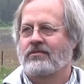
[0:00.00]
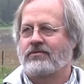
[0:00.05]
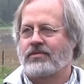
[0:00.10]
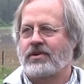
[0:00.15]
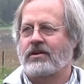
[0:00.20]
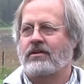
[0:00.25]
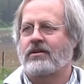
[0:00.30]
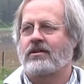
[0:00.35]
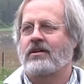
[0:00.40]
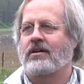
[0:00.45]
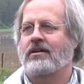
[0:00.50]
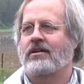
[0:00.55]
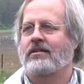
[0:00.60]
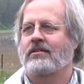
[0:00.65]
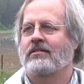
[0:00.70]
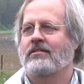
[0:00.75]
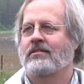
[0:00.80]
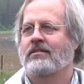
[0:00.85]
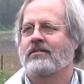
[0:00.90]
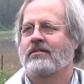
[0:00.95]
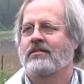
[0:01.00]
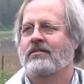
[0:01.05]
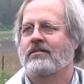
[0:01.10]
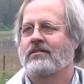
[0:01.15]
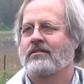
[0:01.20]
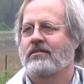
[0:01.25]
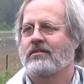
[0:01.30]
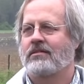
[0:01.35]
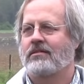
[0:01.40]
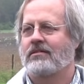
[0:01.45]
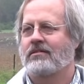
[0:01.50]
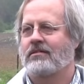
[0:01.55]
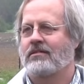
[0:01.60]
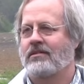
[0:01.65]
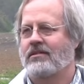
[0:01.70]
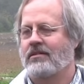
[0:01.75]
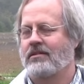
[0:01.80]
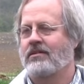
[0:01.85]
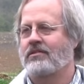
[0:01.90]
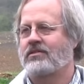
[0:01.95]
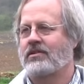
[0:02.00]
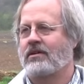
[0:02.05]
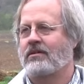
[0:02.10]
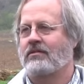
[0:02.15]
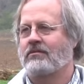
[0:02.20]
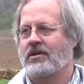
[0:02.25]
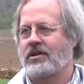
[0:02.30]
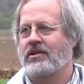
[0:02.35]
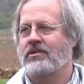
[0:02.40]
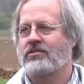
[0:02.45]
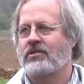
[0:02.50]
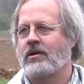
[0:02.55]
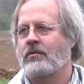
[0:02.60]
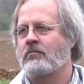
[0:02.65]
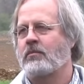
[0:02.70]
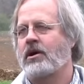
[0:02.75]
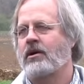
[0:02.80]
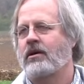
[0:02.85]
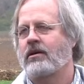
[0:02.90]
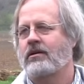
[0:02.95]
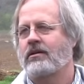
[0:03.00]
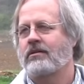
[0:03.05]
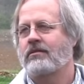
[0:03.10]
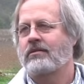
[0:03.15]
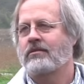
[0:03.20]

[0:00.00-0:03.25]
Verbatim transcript: Fahrenheit is our is our mark.